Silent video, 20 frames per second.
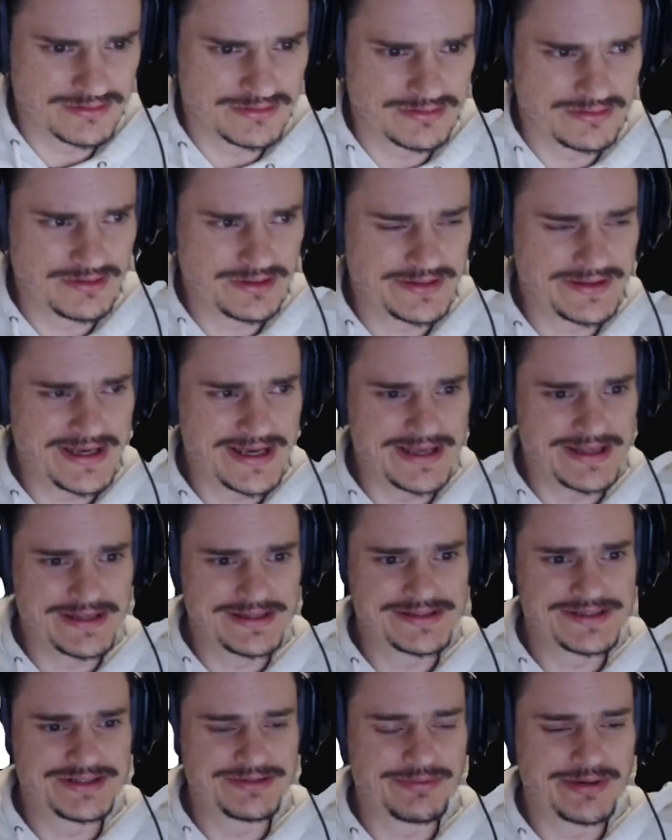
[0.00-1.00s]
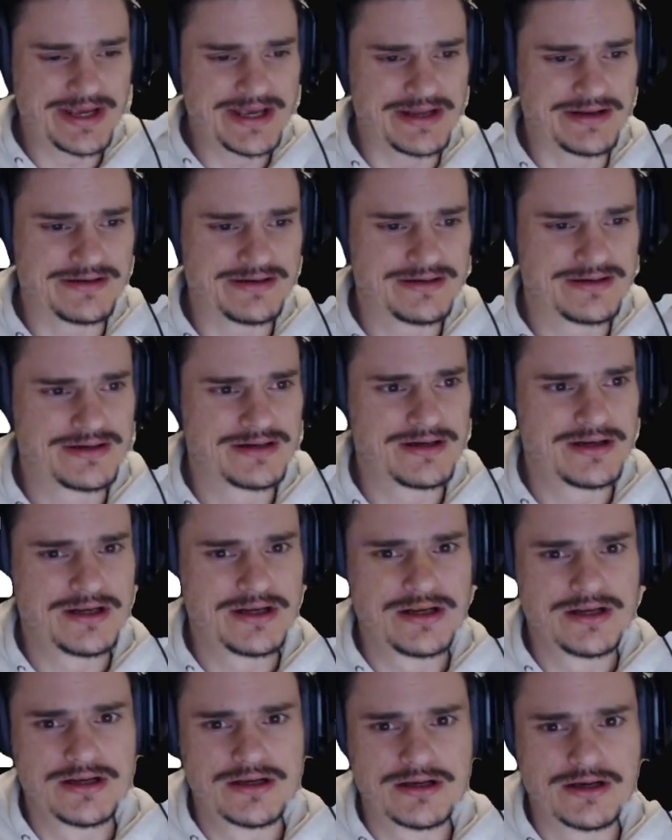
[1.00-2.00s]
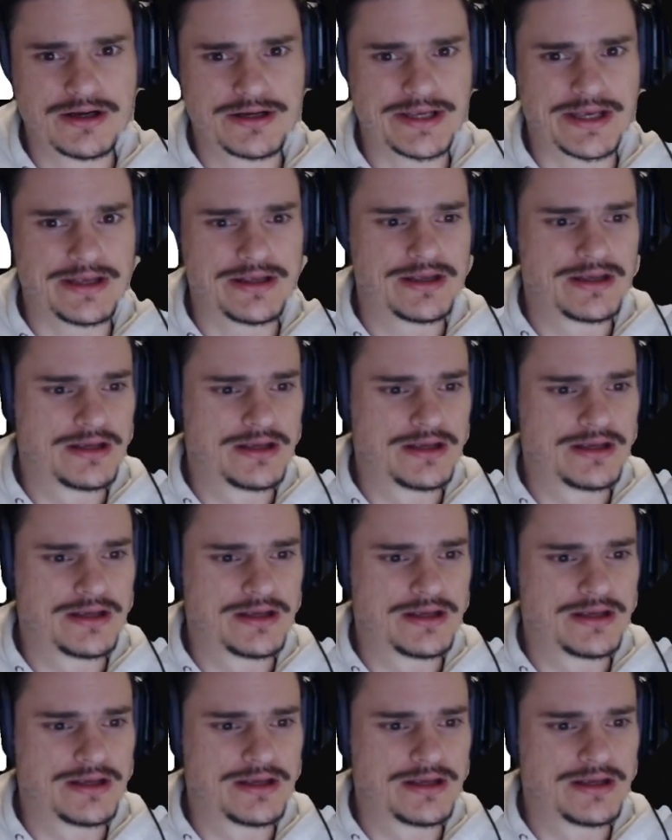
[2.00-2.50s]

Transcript: Look at that, it's Japan. Okay.